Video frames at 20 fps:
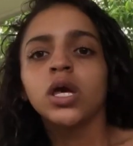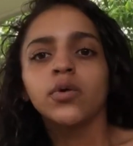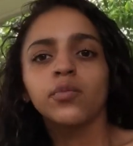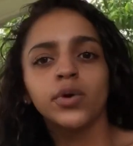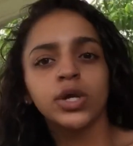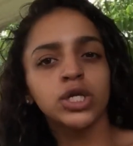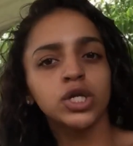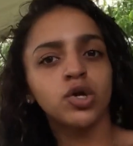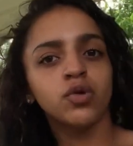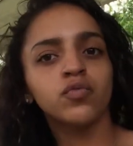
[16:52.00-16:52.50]

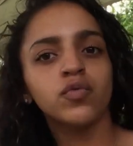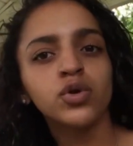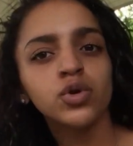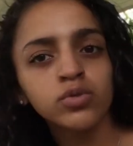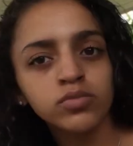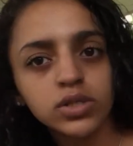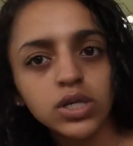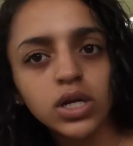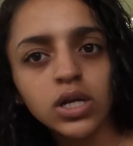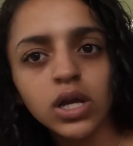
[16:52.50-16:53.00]
when your
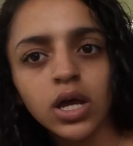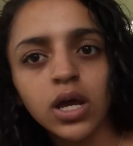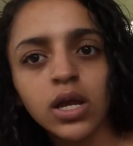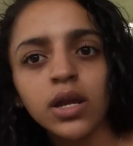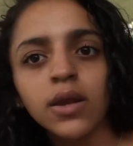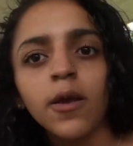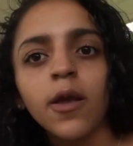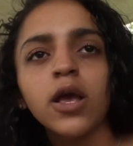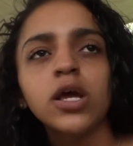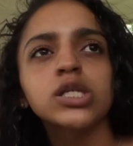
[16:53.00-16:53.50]
rooms are done.
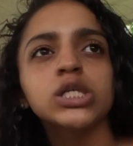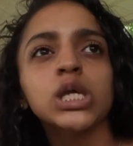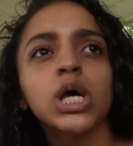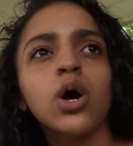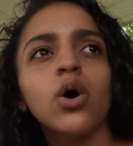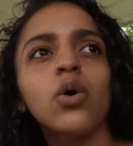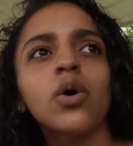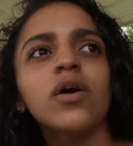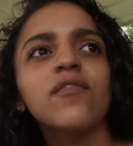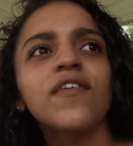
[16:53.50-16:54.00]

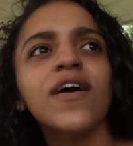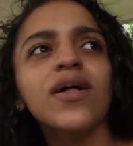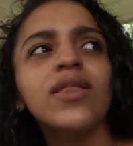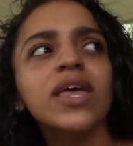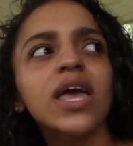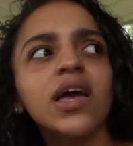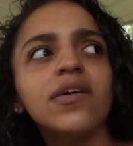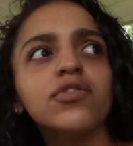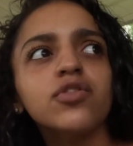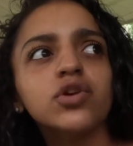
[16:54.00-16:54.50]
So if I
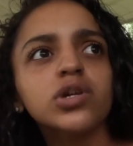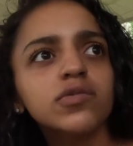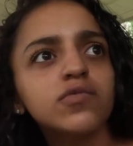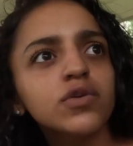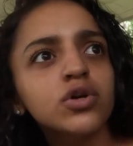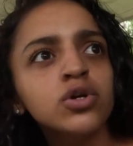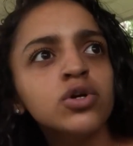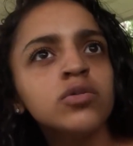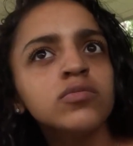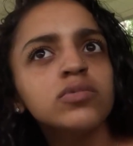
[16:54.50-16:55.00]
only have 3
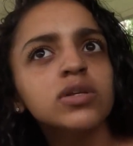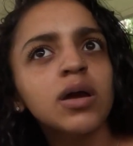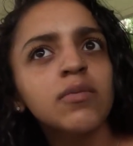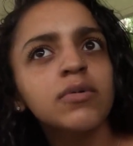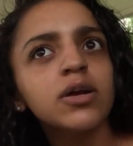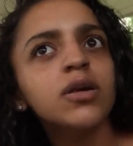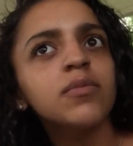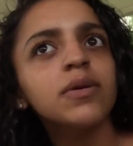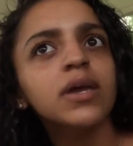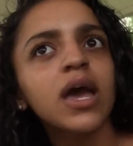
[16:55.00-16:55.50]
rooms, I'm
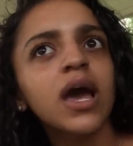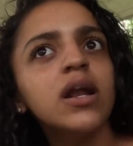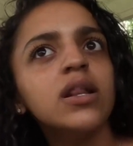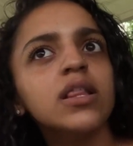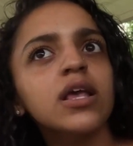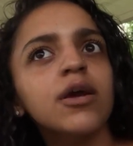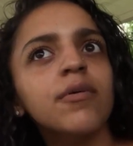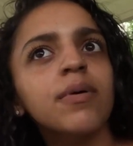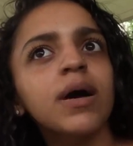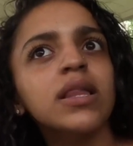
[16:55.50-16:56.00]
going to be out of
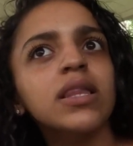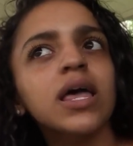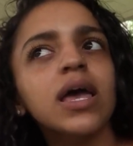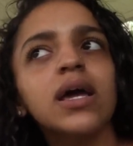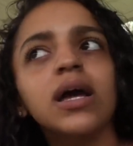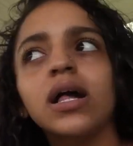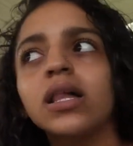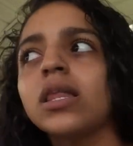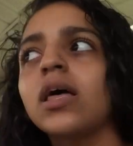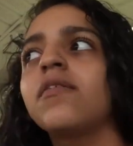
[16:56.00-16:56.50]
there by
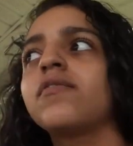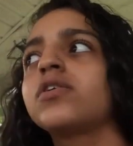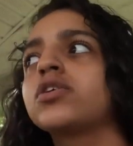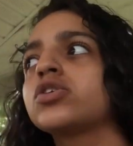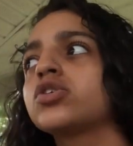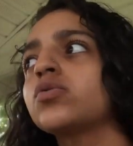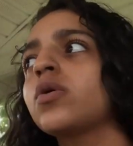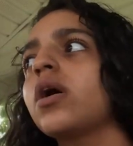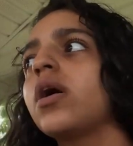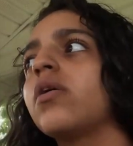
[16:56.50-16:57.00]
like 11
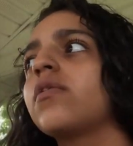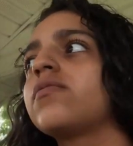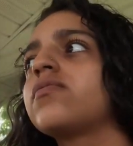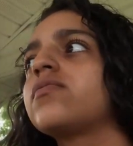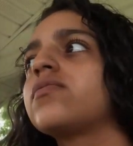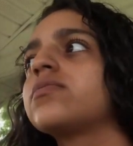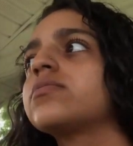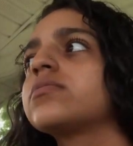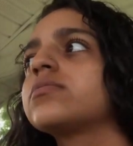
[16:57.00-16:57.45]
or 12.